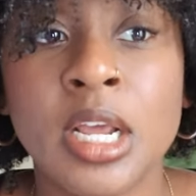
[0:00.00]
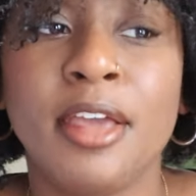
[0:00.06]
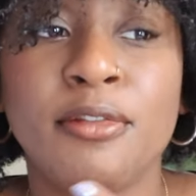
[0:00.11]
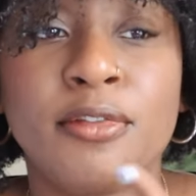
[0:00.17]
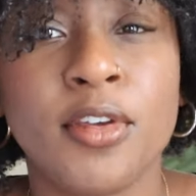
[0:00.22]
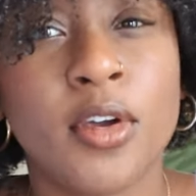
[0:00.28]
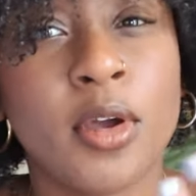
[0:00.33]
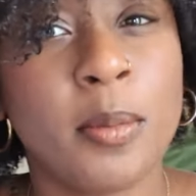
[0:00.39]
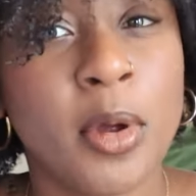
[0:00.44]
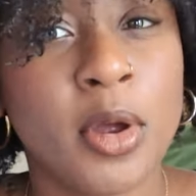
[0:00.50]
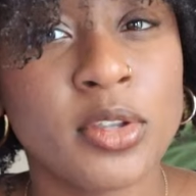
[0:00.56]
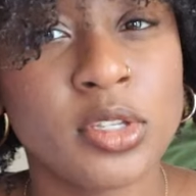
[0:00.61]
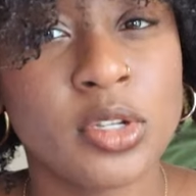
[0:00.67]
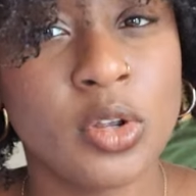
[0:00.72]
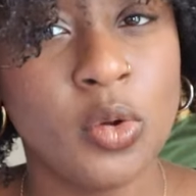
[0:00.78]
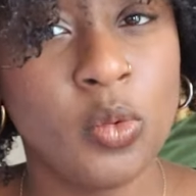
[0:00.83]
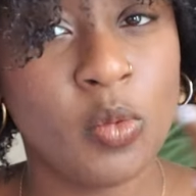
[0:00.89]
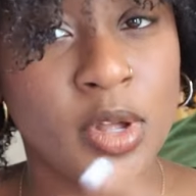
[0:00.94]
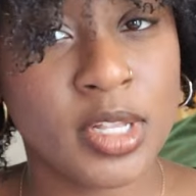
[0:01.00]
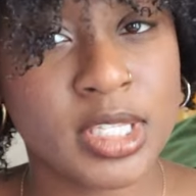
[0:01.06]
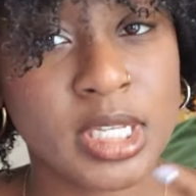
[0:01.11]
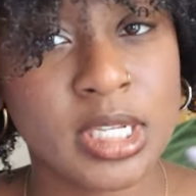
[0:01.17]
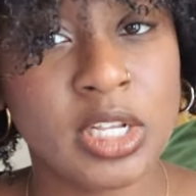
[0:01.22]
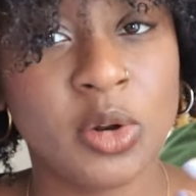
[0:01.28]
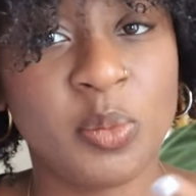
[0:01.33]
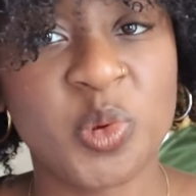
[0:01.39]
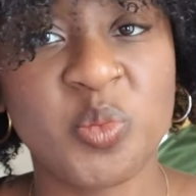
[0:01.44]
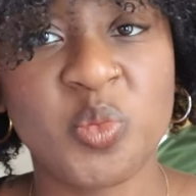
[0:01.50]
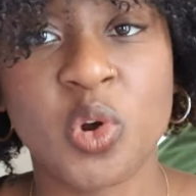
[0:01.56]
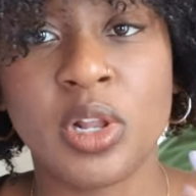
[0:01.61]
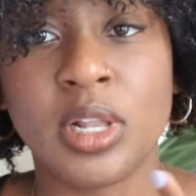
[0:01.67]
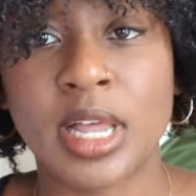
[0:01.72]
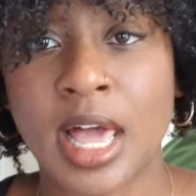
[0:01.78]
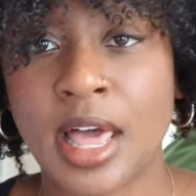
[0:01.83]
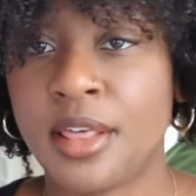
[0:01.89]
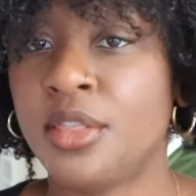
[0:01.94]
If you're a person who wants a little bit more
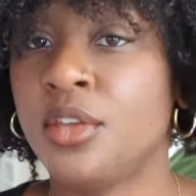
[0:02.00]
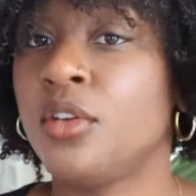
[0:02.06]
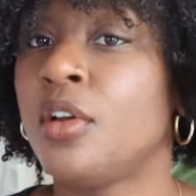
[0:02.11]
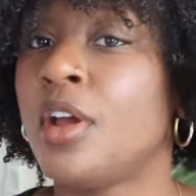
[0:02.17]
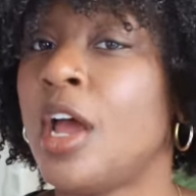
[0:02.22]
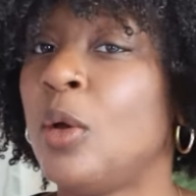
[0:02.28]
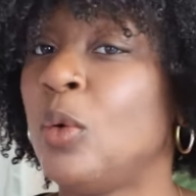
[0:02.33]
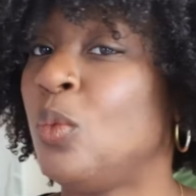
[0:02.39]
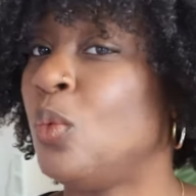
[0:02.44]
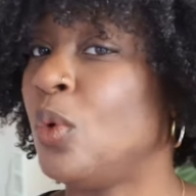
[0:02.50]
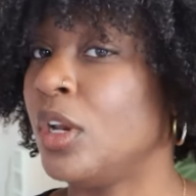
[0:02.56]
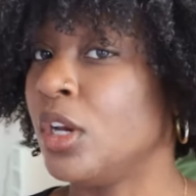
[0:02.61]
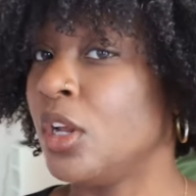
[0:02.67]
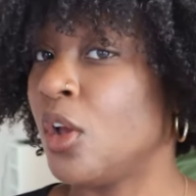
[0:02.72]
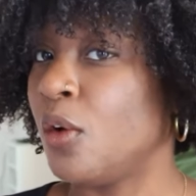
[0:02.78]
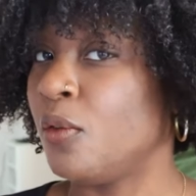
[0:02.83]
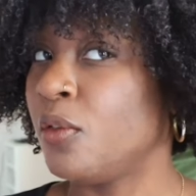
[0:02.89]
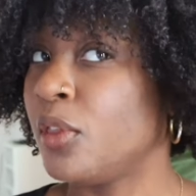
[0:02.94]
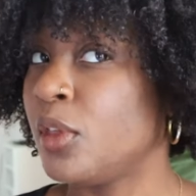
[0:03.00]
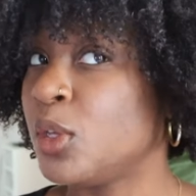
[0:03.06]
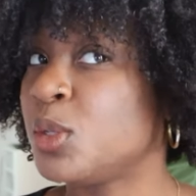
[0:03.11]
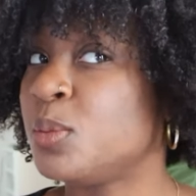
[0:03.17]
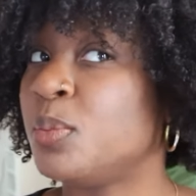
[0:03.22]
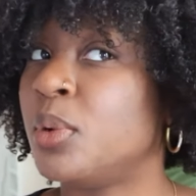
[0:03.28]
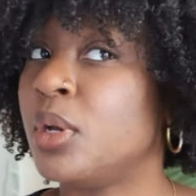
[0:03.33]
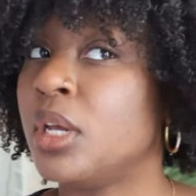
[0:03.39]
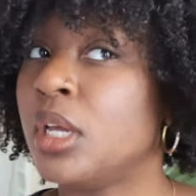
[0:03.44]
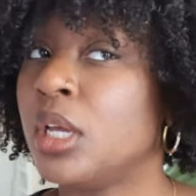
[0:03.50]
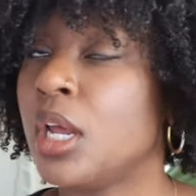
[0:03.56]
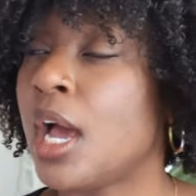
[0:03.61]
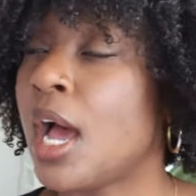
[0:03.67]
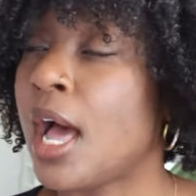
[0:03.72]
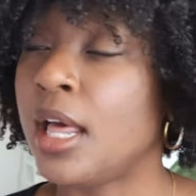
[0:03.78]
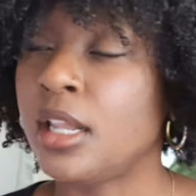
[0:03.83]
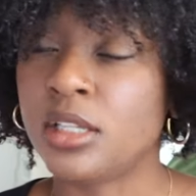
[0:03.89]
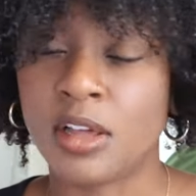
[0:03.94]
lather, I wouldn't go for this, but
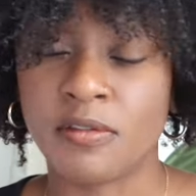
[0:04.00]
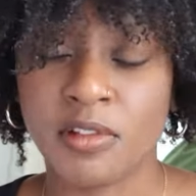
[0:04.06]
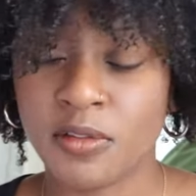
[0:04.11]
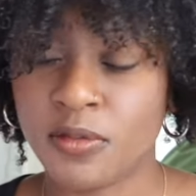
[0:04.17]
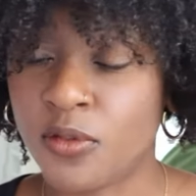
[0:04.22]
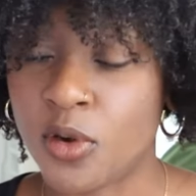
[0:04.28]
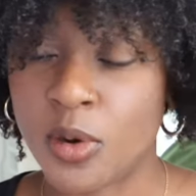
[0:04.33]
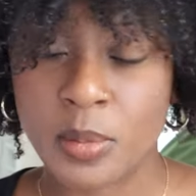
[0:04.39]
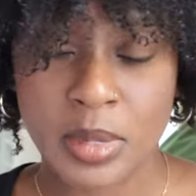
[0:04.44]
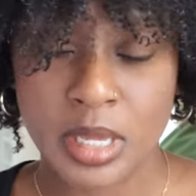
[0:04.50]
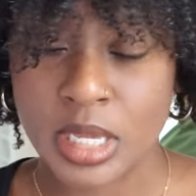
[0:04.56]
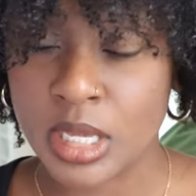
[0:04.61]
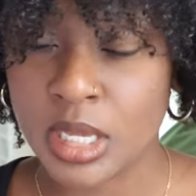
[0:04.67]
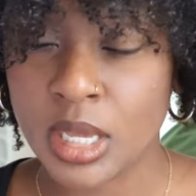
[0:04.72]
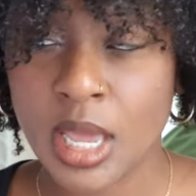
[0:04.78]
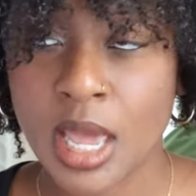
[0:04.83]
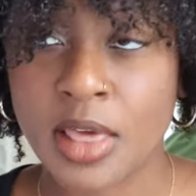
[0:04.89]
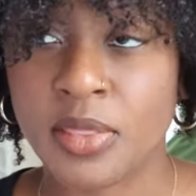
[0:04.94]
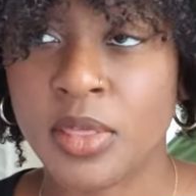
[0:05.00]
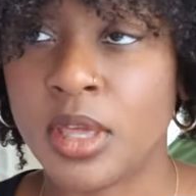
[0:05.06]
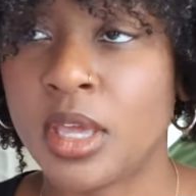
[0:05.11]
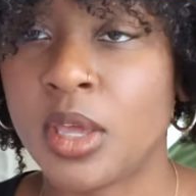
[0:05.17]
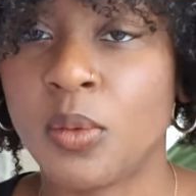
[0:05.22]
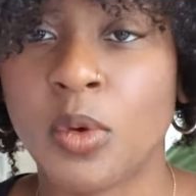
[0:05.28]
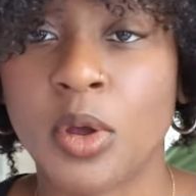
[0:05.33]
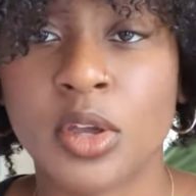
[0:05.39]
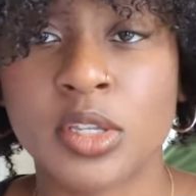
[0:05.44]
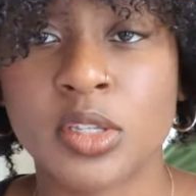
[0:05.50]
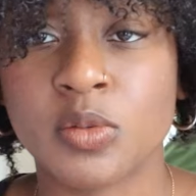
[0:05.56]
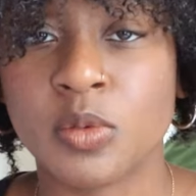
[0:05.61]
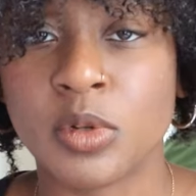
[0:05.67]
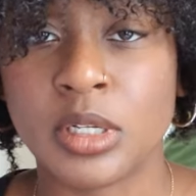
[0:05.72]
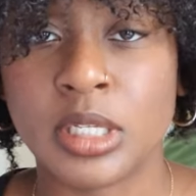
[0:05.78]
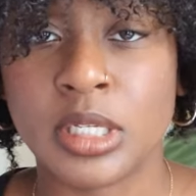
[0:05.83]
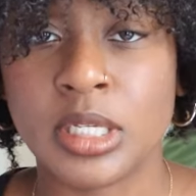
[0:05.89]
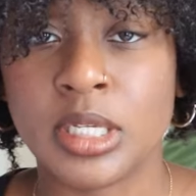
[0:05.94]
I love it for me. I think it works
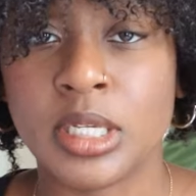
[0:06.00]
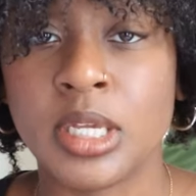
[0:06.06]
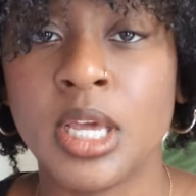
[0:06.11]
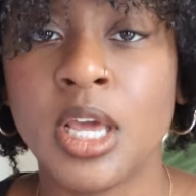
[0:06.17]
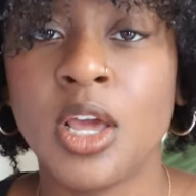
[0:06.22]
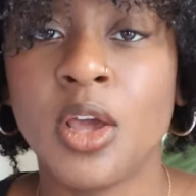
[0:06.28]
really